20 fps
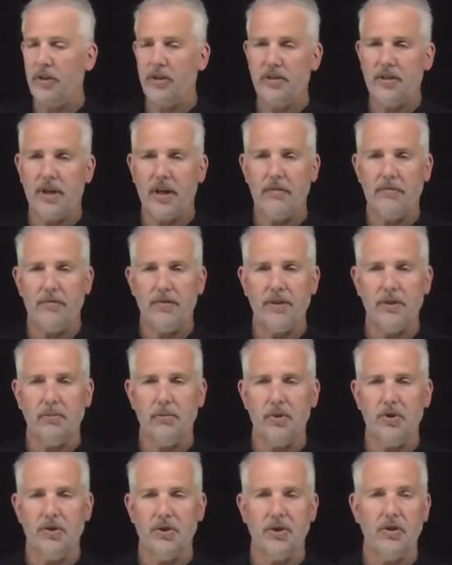It's not
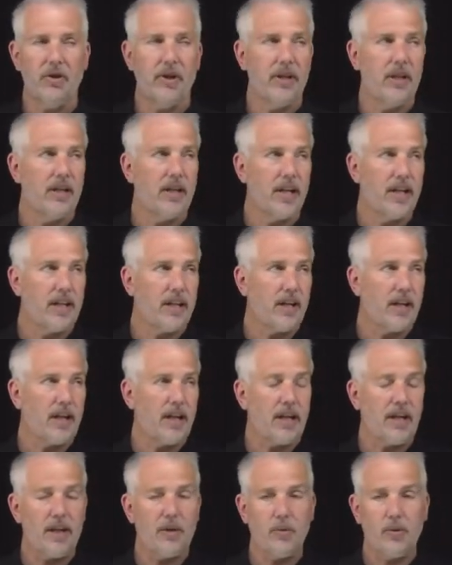visible to your naked
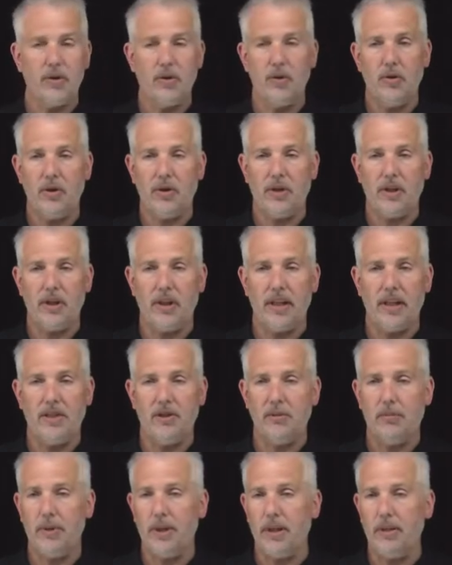eye when you look at a
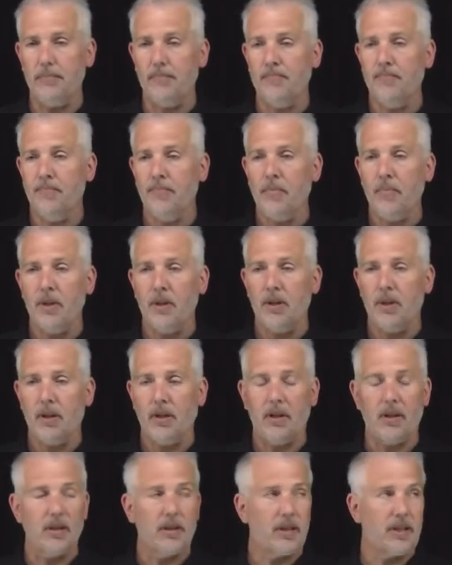laser beam
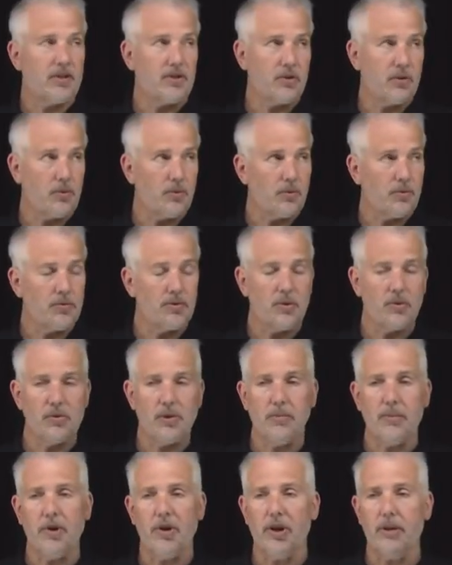uh, unless you do
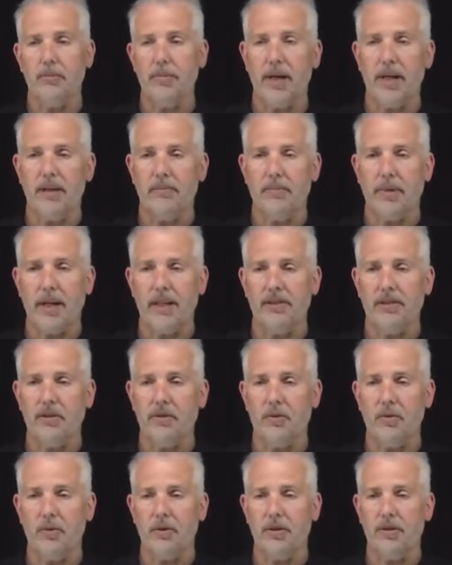something like pa pass it
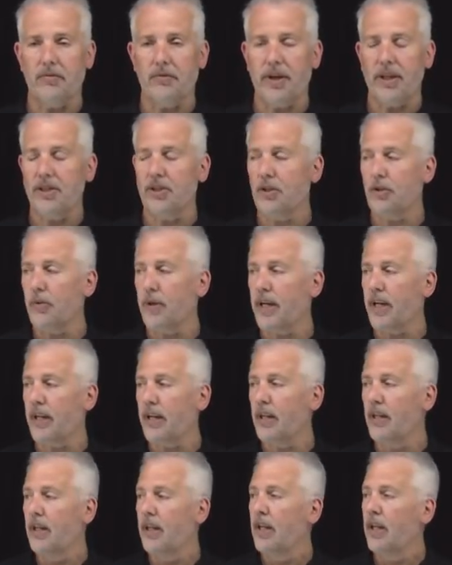through a diffraction grating.
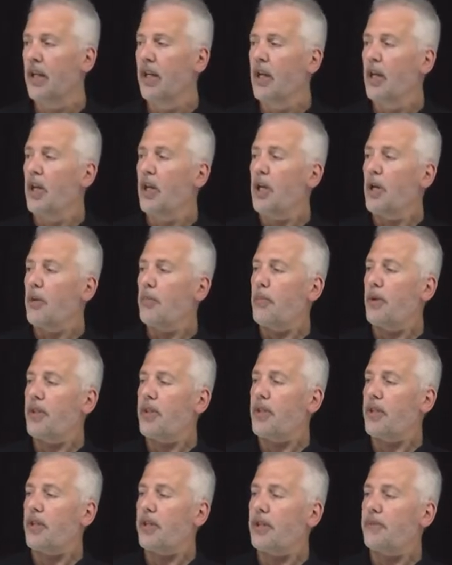But
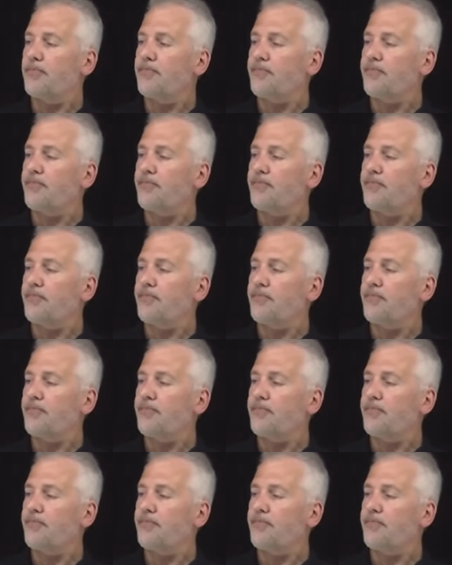the